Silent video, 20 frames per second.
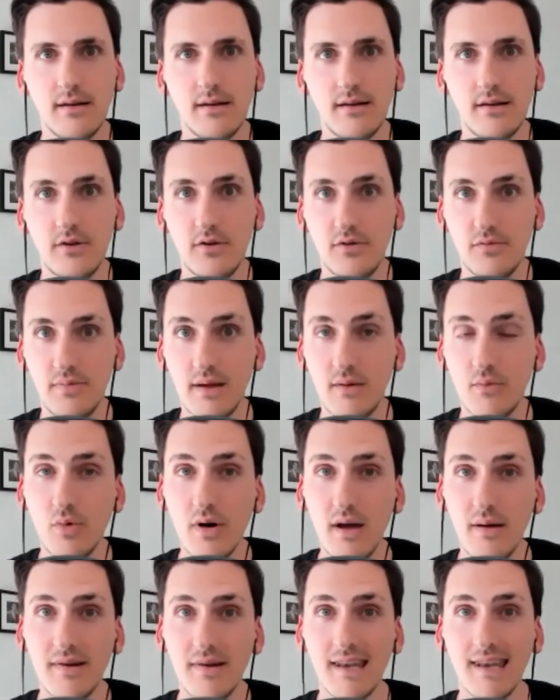who've been
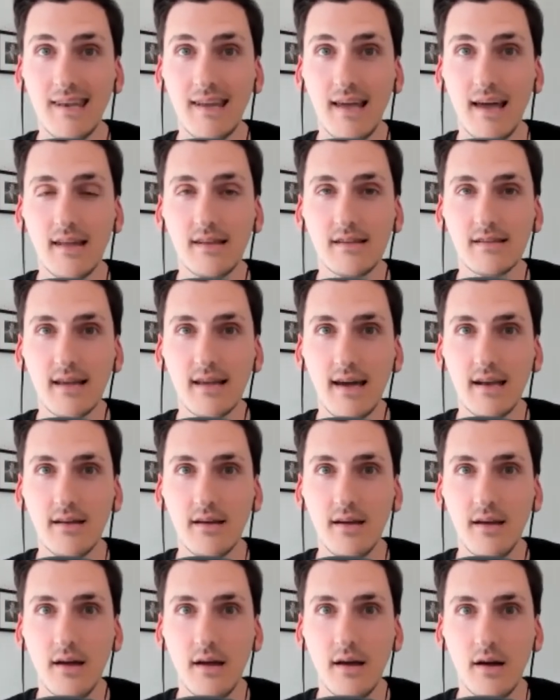women and said,
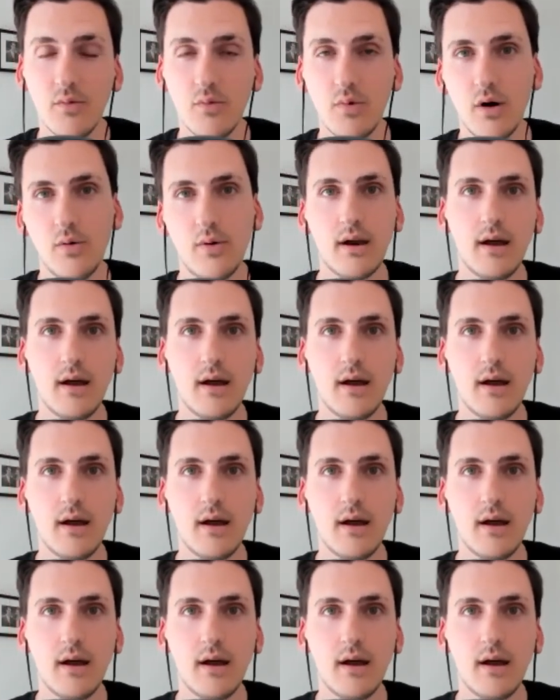well,